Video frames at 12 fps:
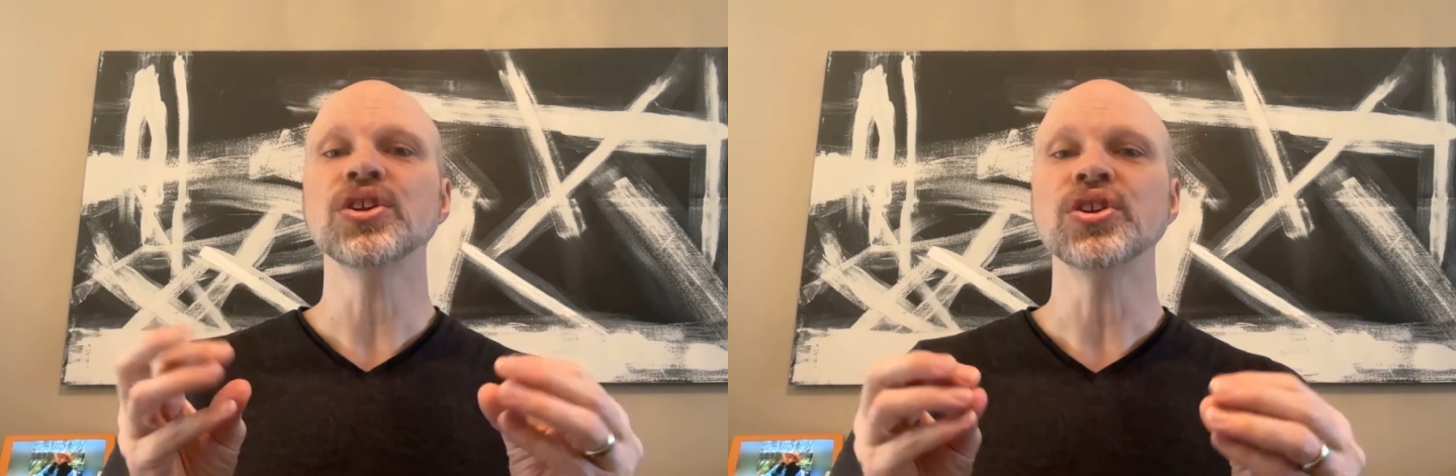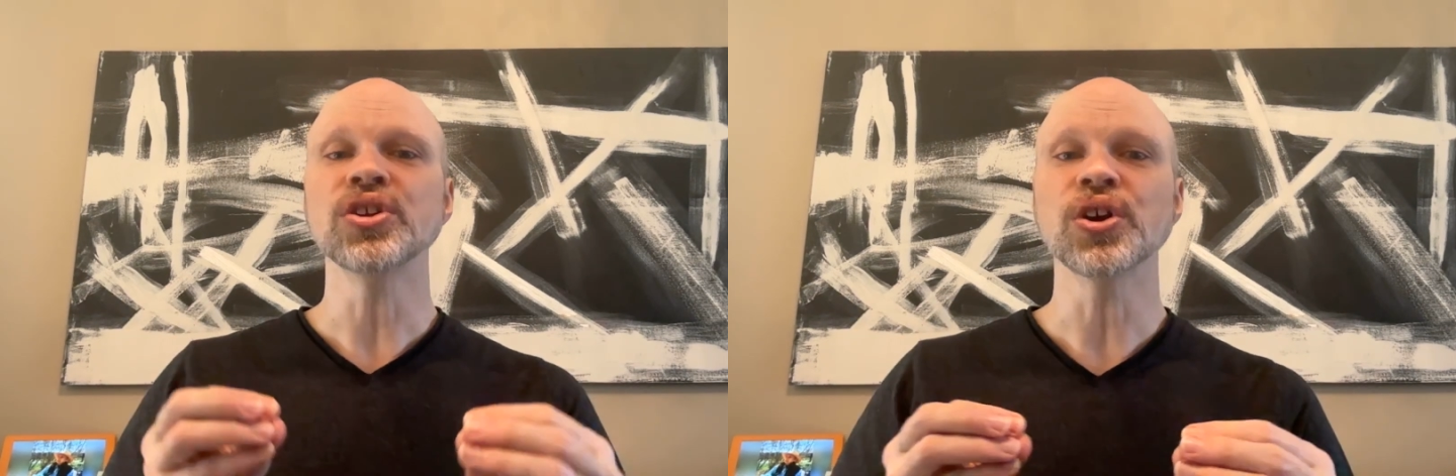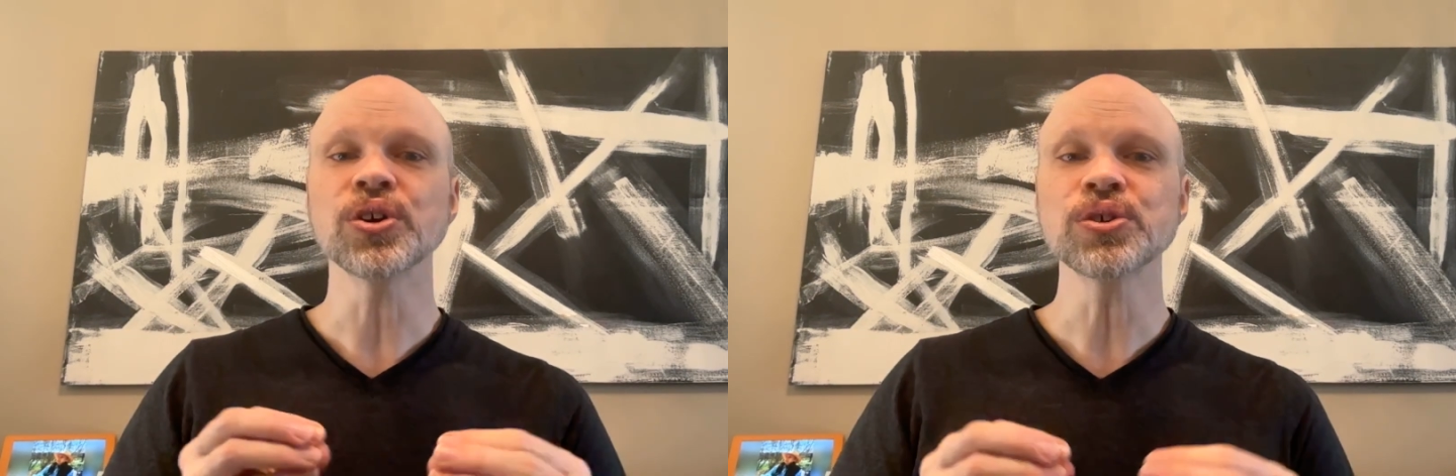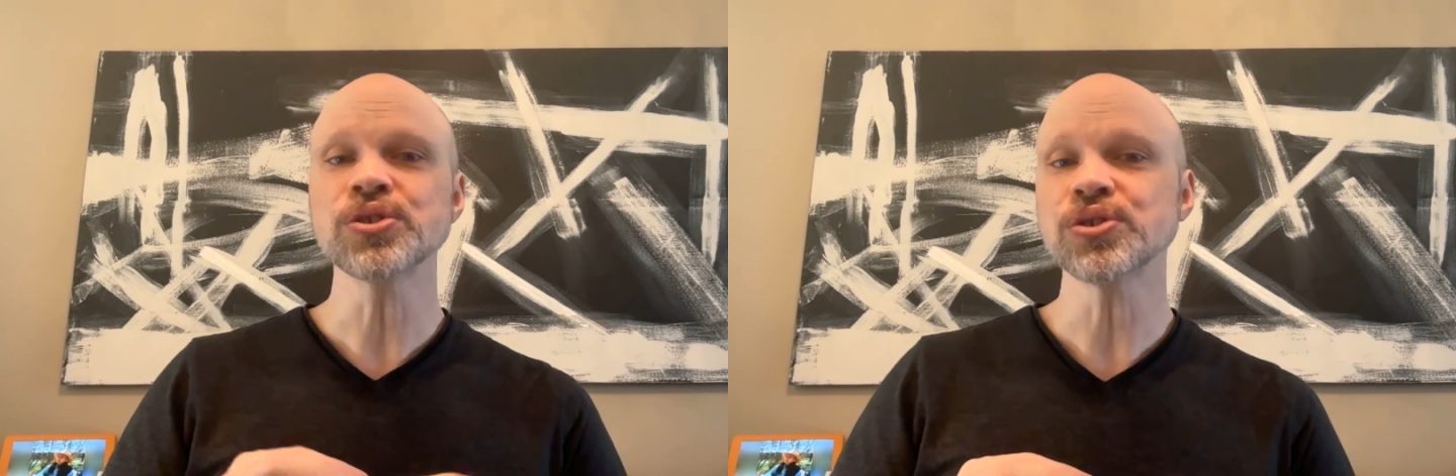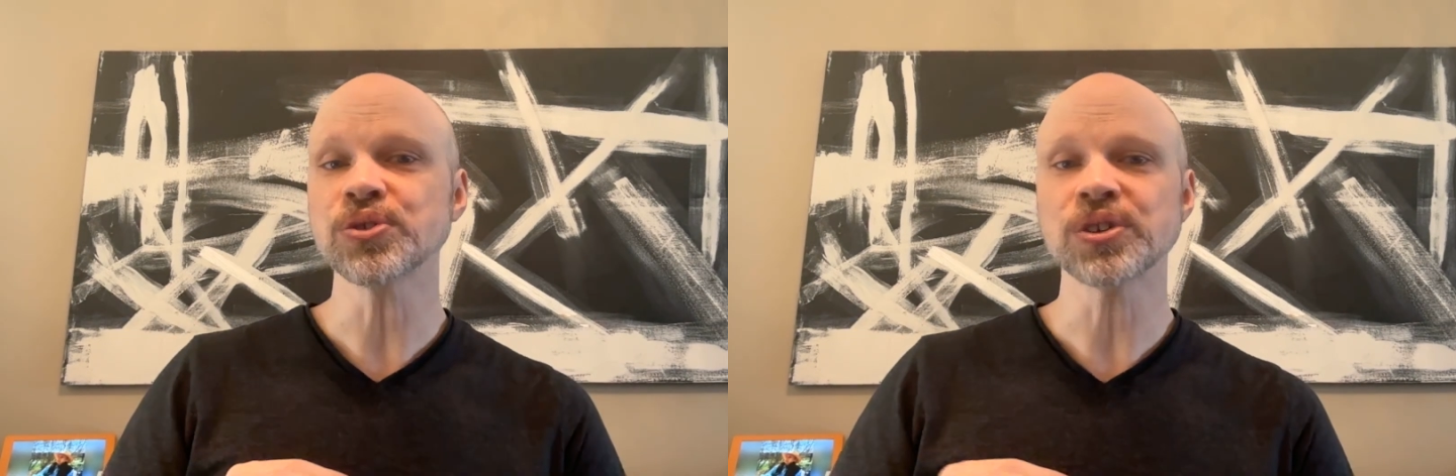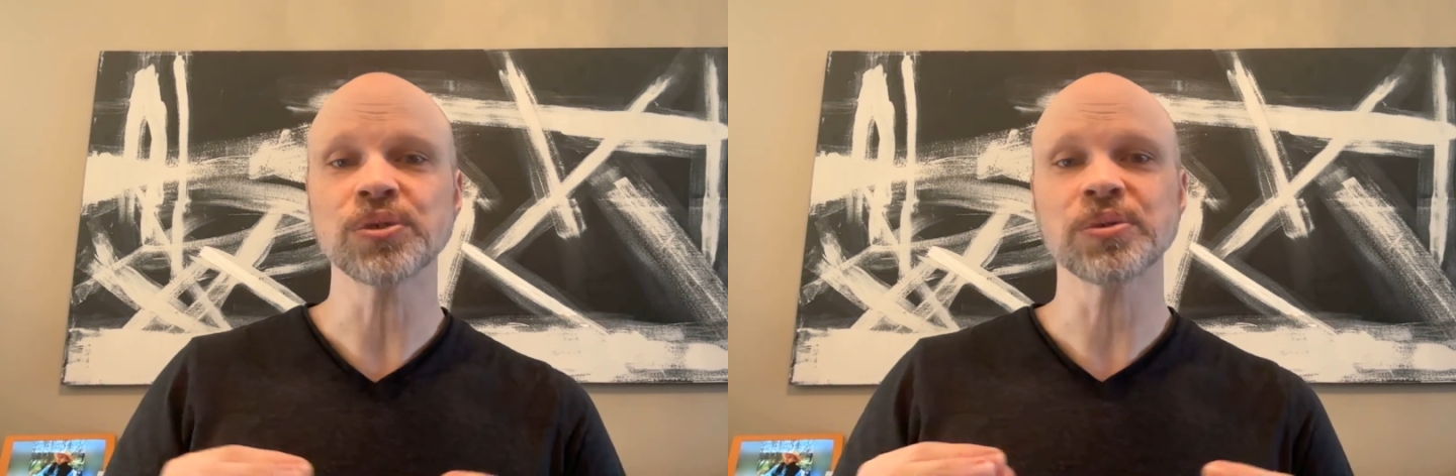No
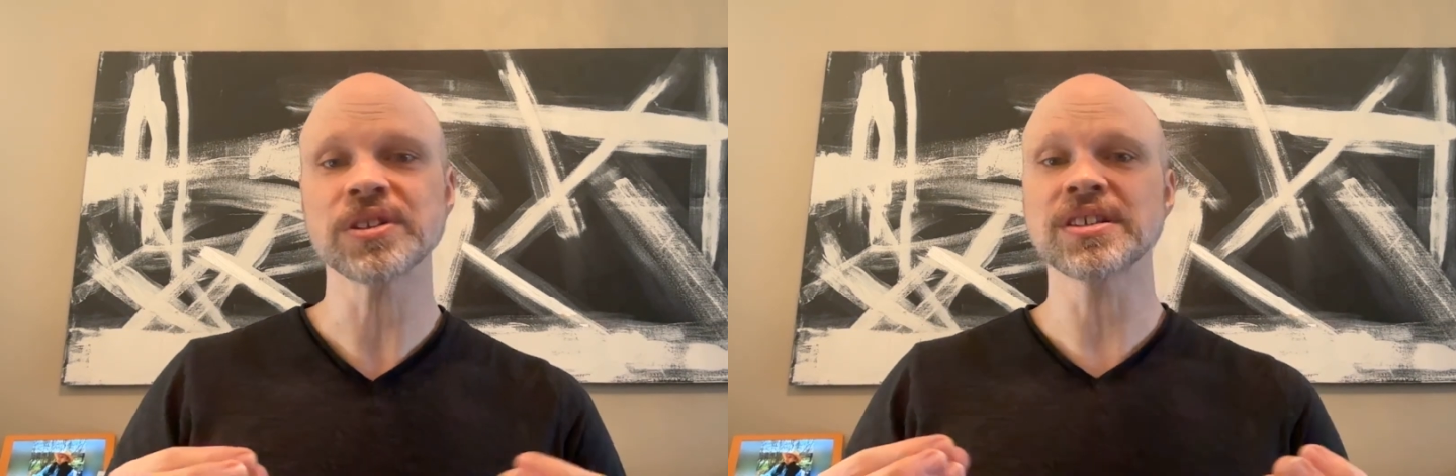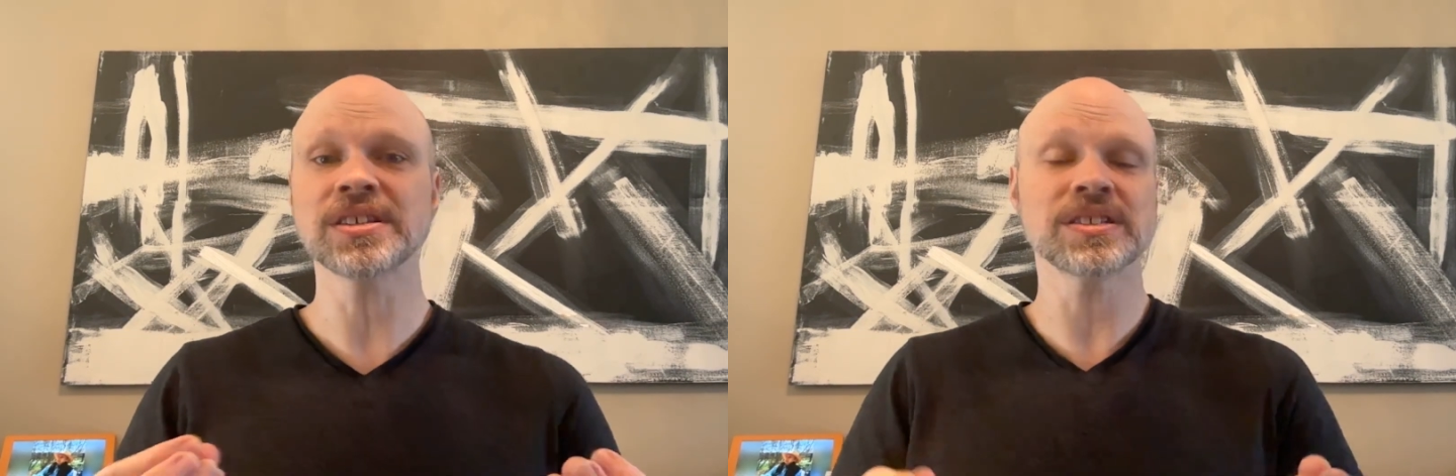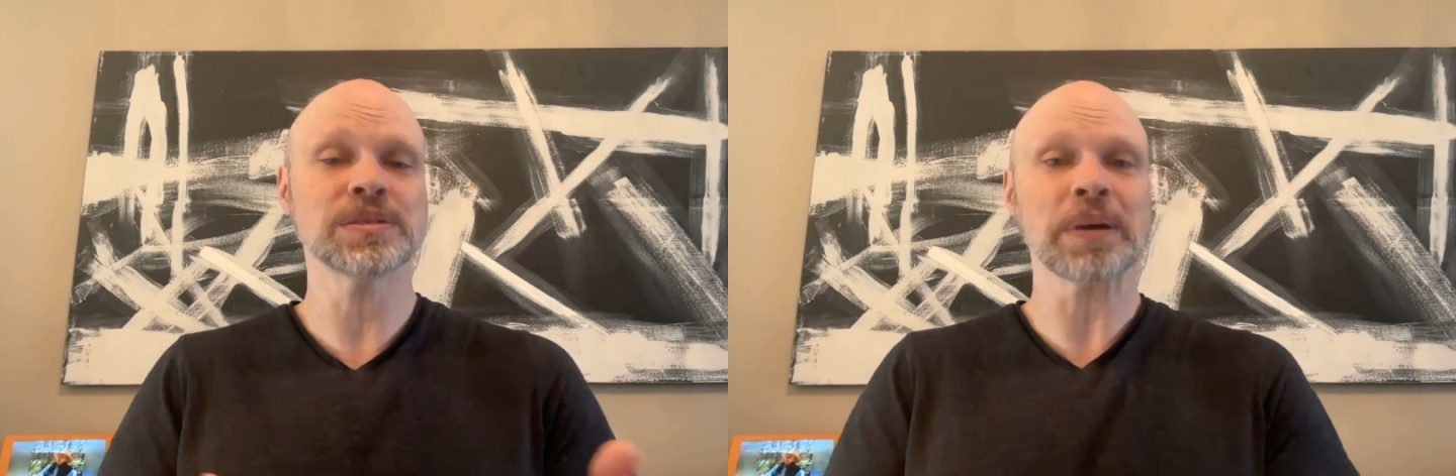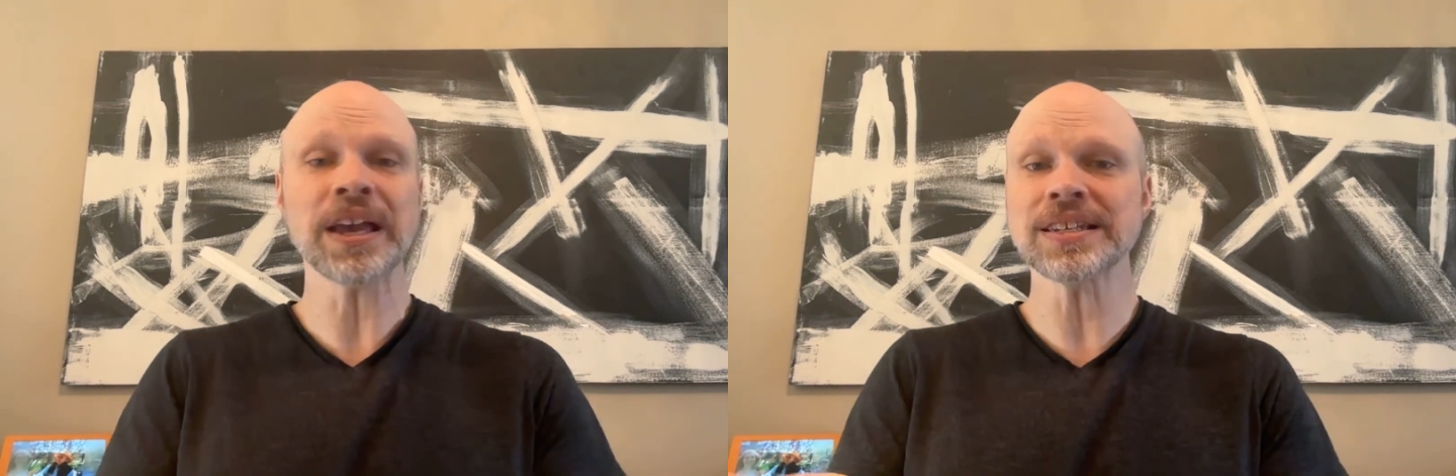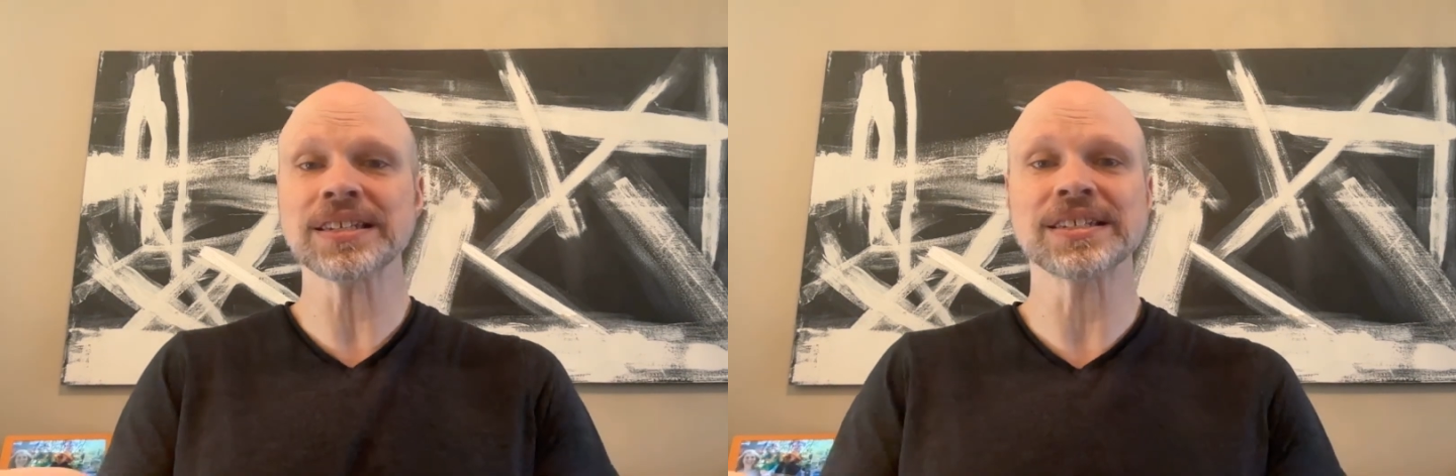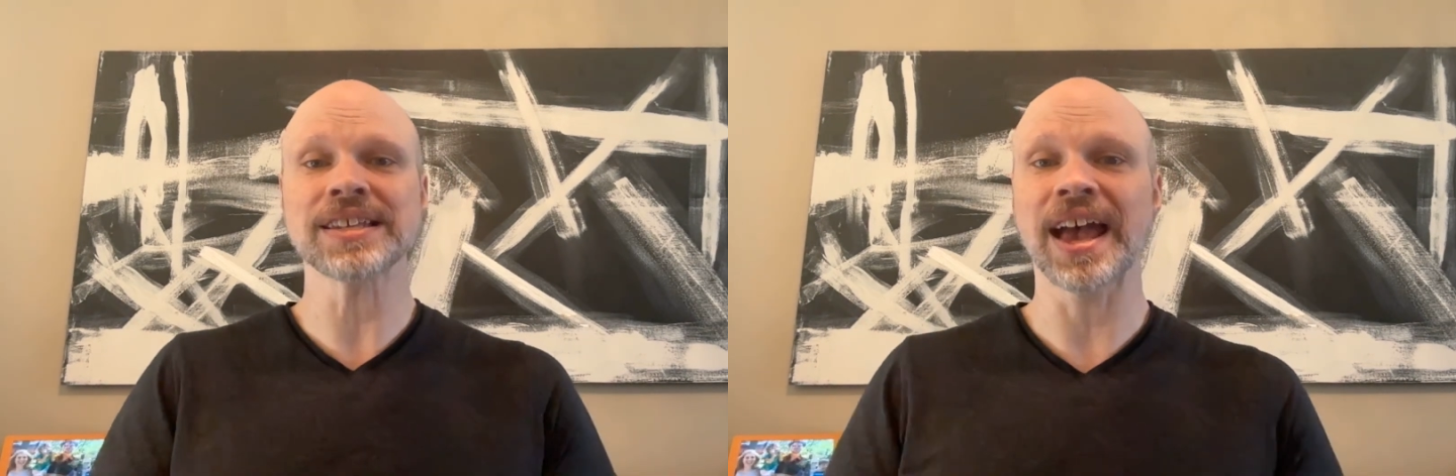student was expected